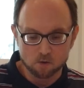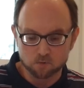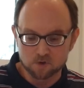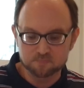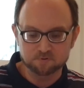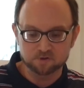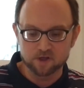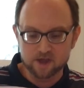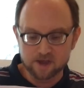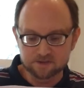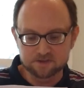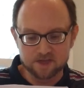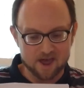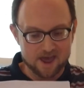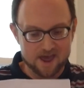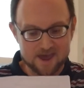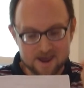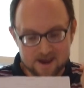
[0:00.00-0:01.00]
we played
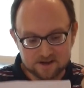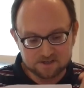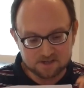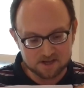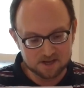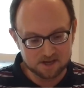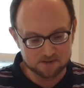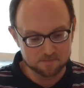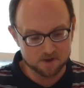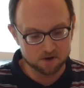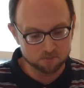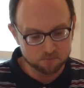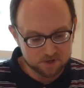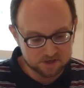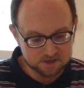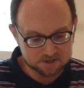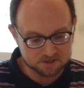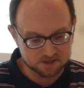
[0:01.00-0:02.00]
the A-team at
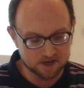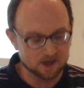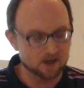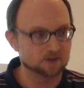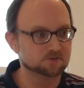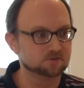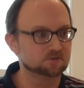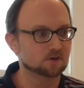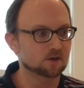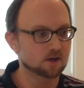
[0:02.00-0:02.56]
recess,